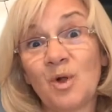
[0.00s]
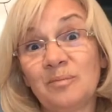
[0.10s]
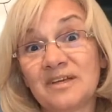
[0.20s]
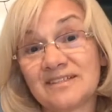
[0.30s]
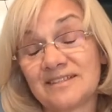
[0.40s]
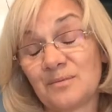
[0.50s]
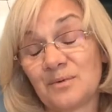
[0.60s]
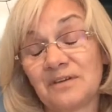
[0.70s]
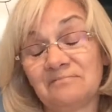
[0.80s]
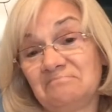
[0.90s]
all because they
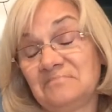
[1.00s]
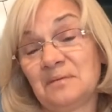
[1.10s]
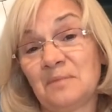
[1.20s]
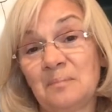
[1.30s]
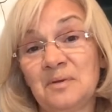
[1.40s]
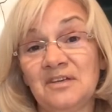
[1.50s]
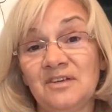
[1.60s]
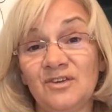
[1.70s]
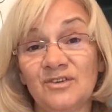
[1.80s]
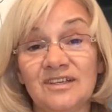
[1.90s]
weren't, in my
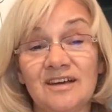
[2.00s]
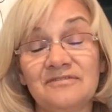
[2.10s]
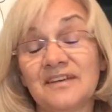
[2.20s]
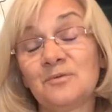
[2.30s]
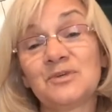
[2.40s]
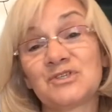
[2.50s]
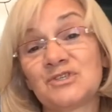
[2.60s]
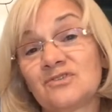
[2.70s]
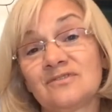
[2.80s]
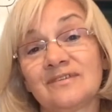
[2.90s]
opinion, good enough. And I wish